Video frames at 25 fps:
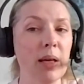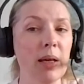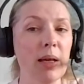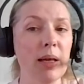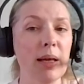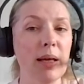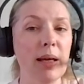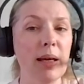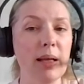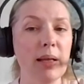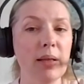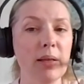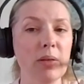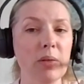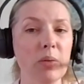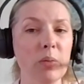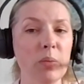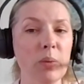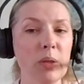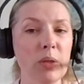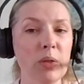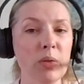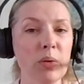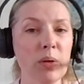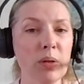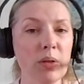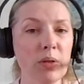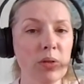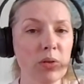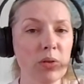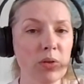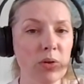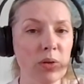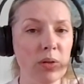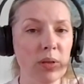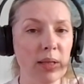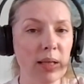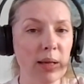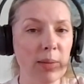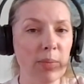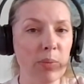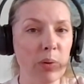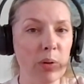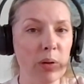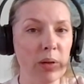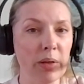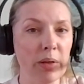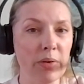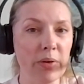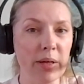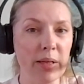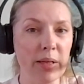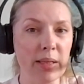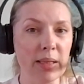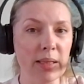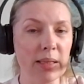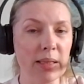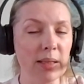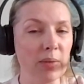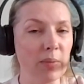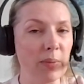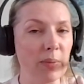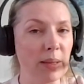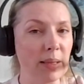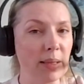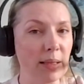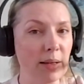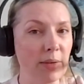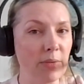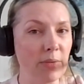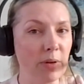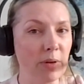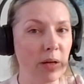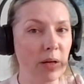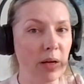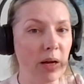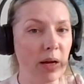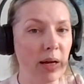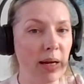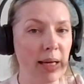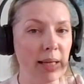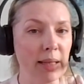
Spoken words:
And we saw it during the Ebola crisis in West Africa